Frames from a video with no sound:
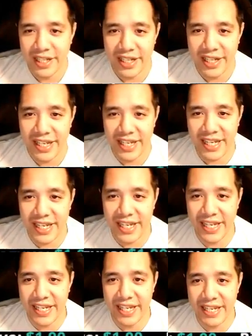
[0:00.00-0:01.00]

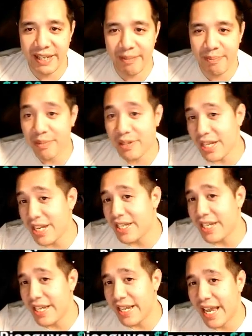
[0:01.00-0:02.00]
he says
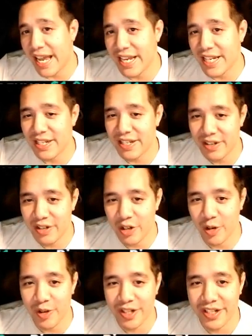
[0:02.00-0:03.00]
he has
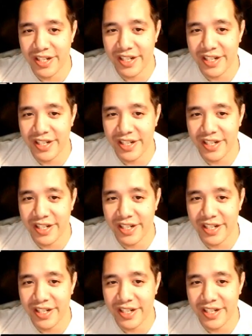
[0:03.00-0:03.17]
jokes.